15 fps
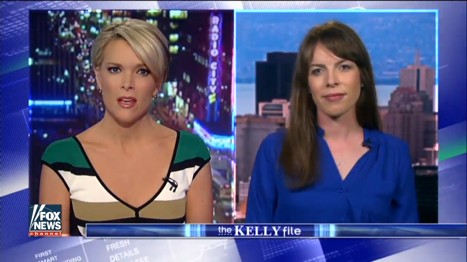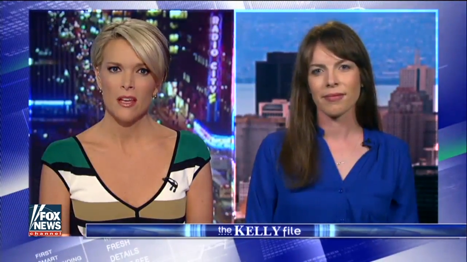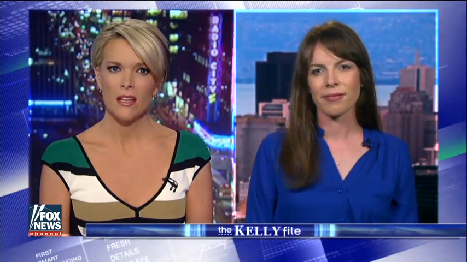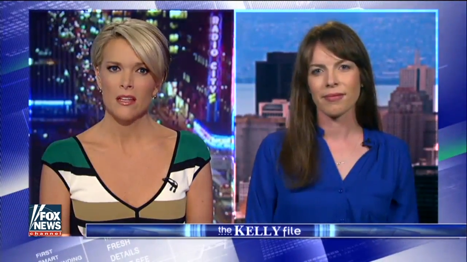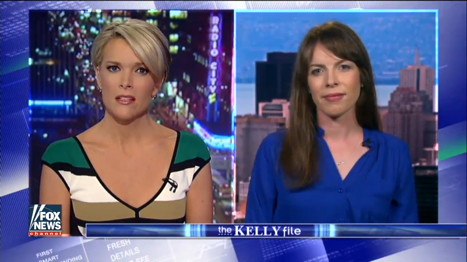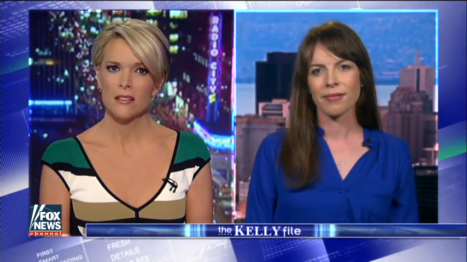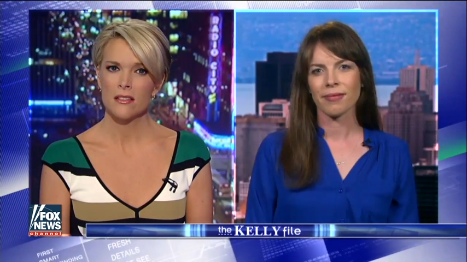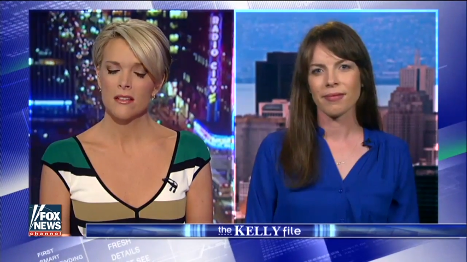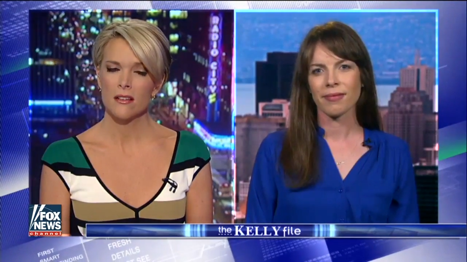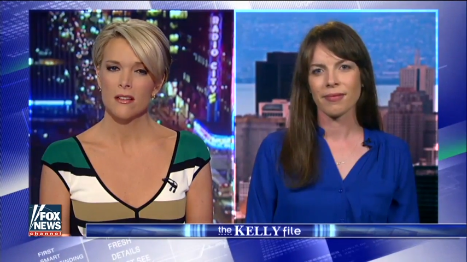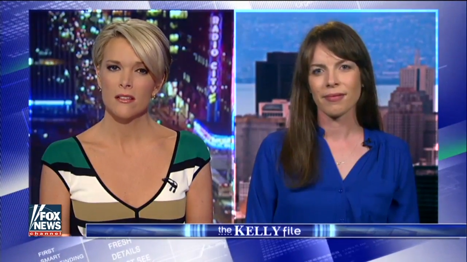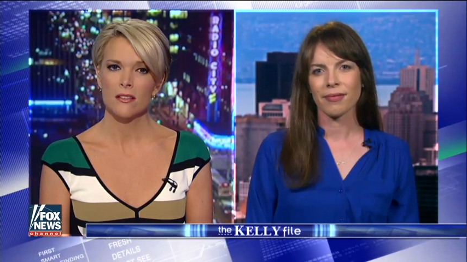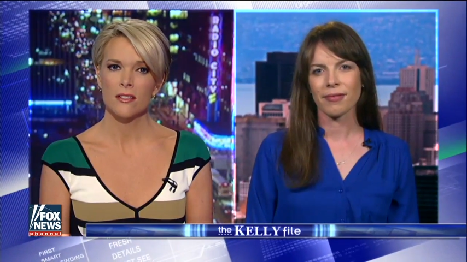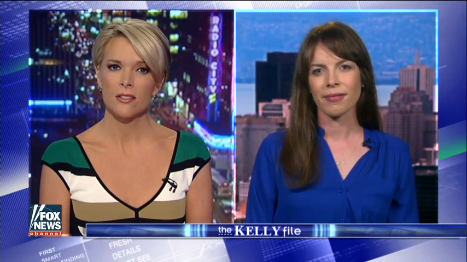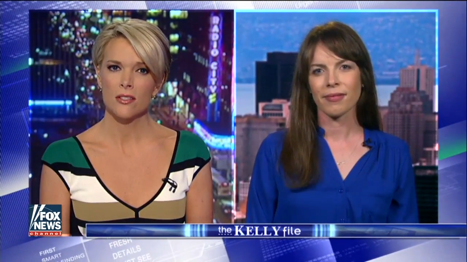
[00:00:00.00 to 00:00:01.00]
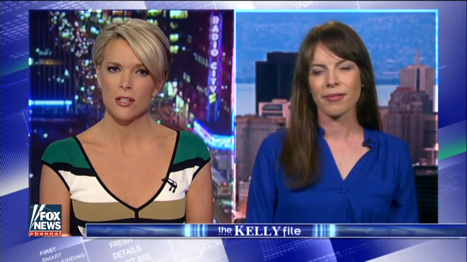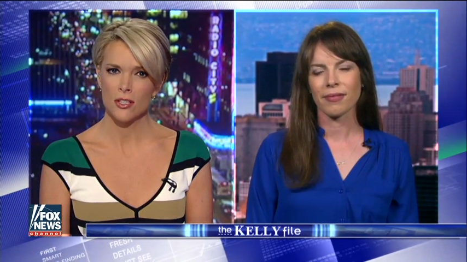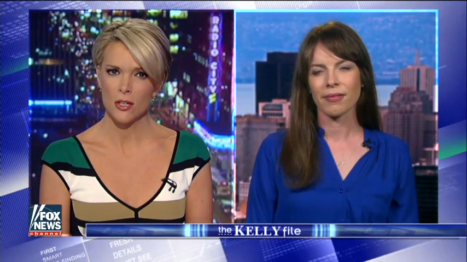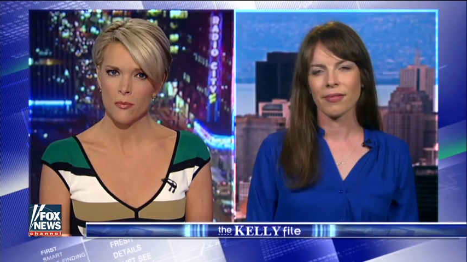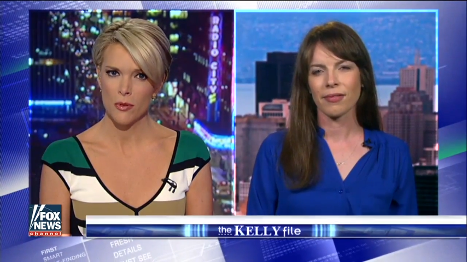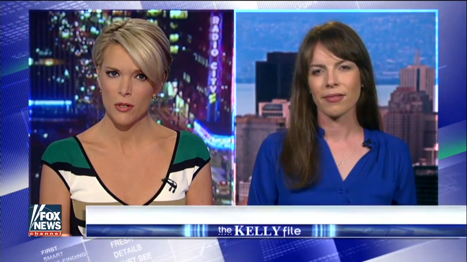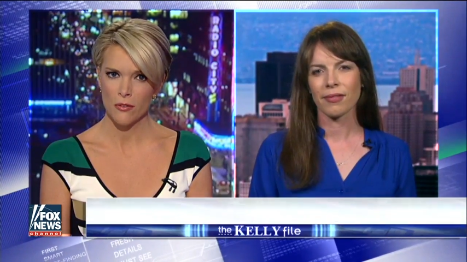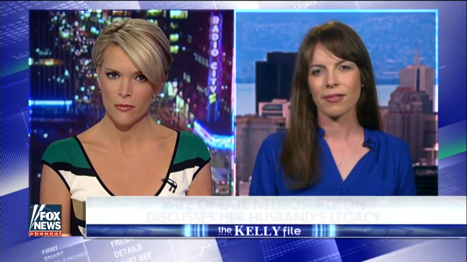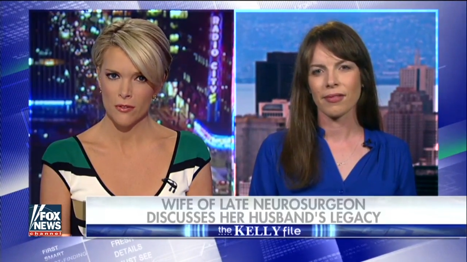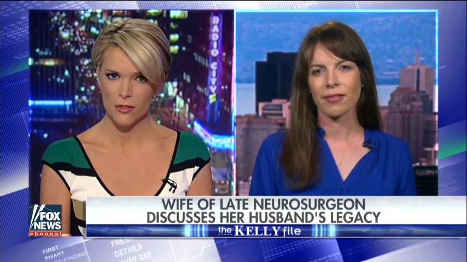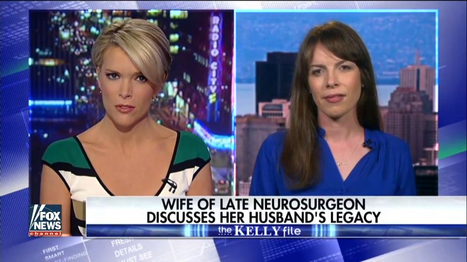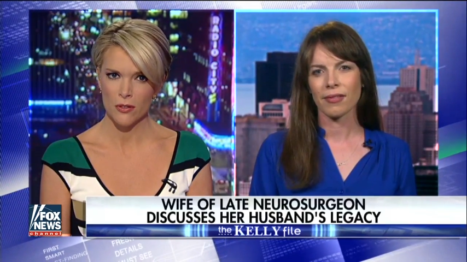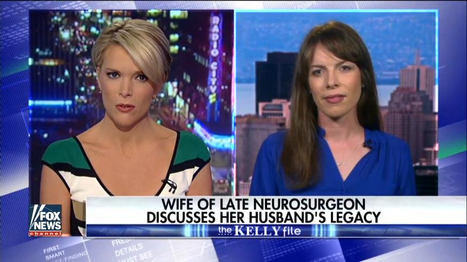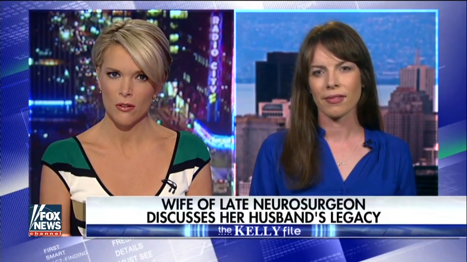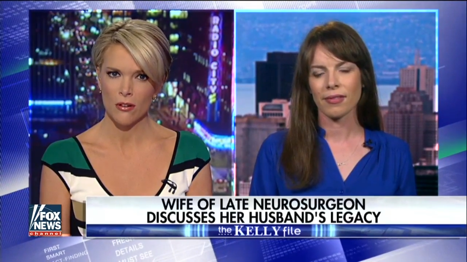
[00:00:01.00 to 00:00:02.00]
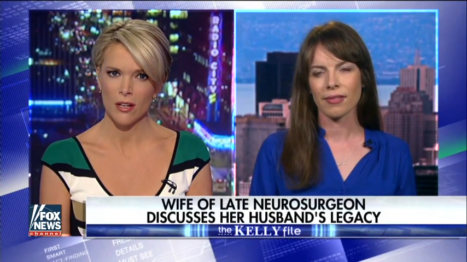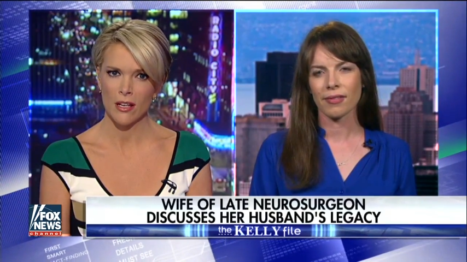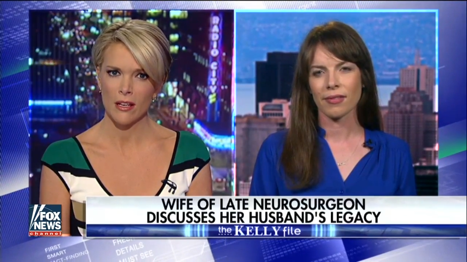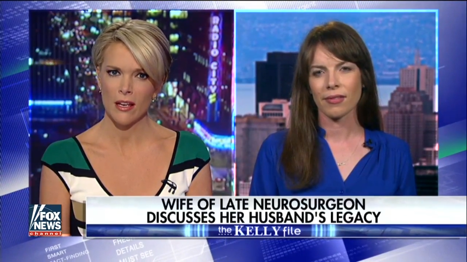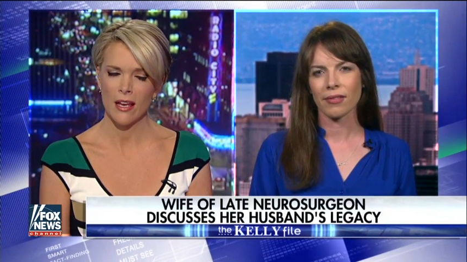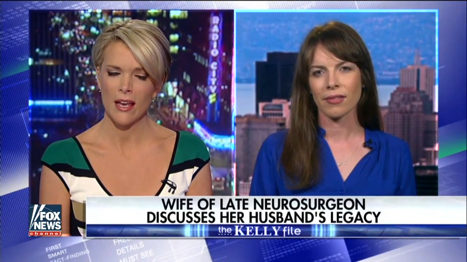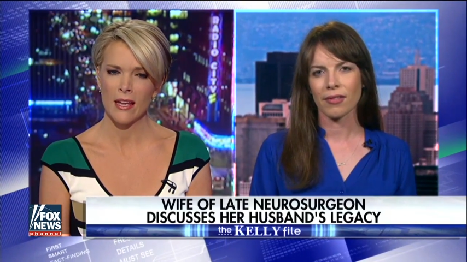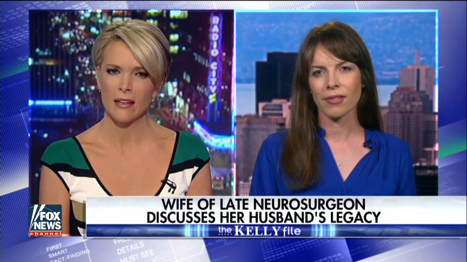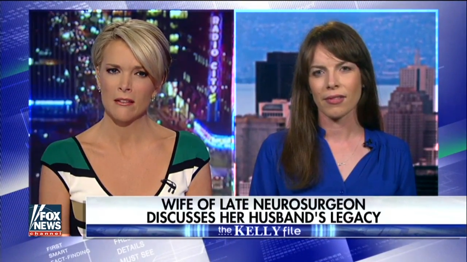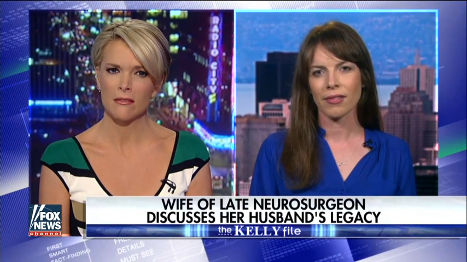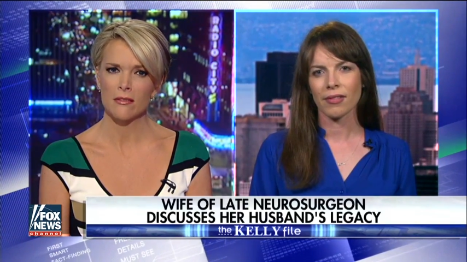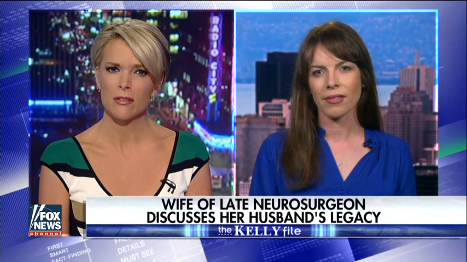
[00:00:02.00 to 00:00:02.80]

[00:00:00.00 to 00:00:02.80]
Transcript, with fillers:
Speaker 1: It is such a beautiful story and